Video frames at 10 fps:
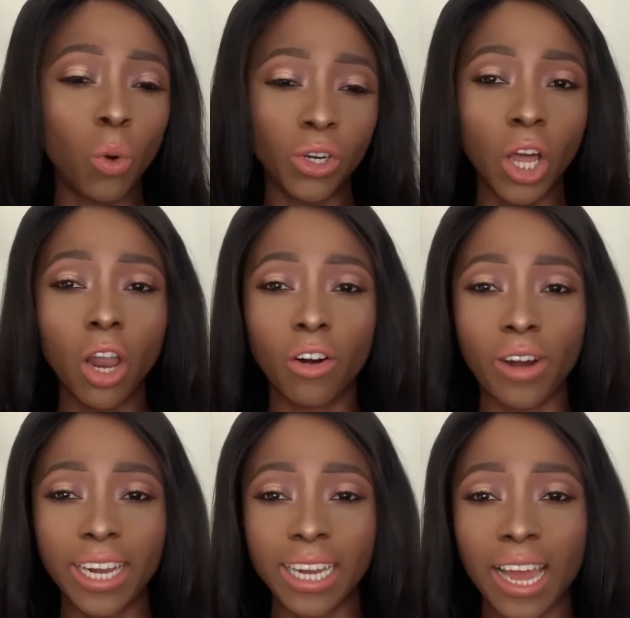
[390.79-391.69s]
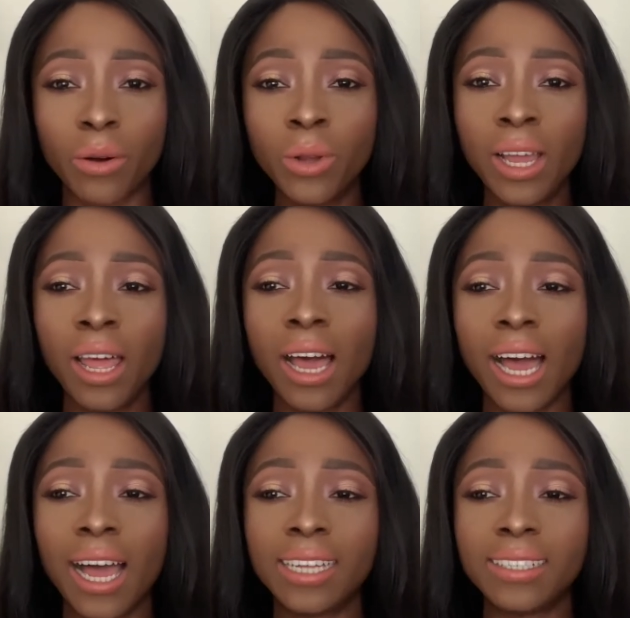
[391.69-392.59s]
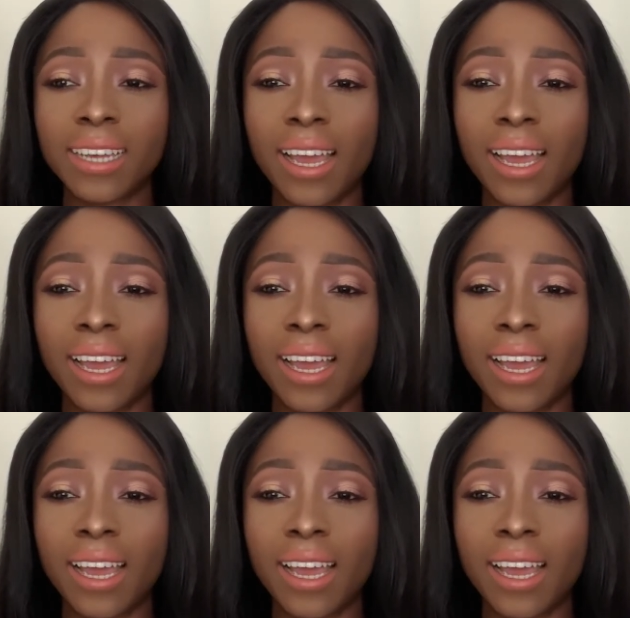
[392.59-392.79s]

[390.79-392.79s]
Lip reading: 1 o'clock right now, and